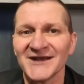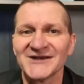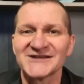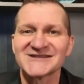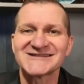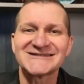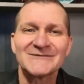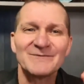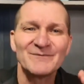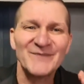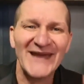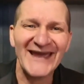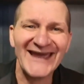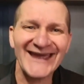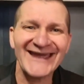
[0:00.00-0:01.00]
to
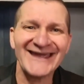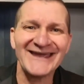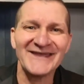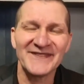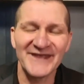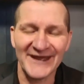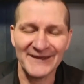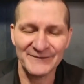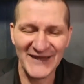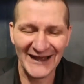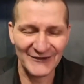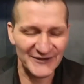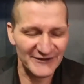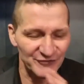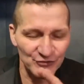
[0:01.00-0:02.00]
pay them down.
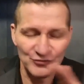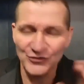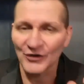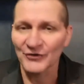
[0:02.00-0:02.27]
If you don't